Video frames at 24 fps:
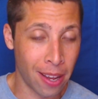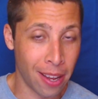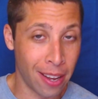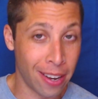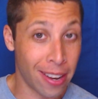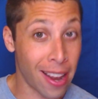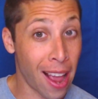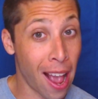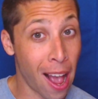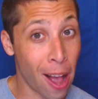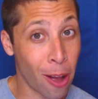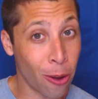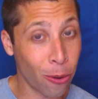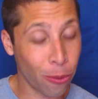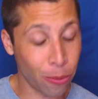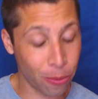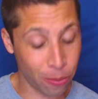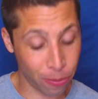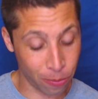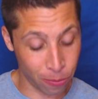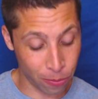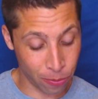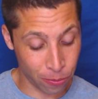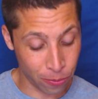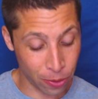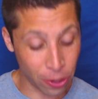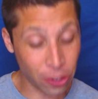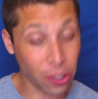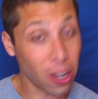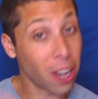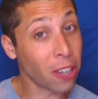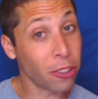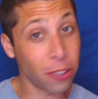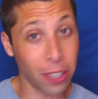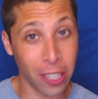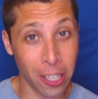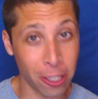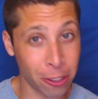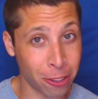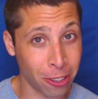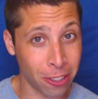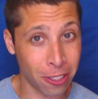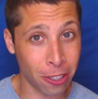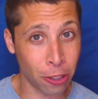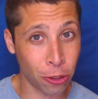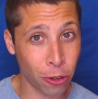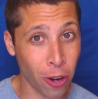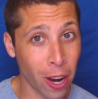Now, there's 180
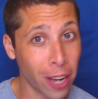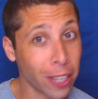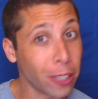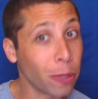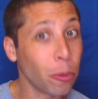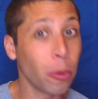degrees in a triangle.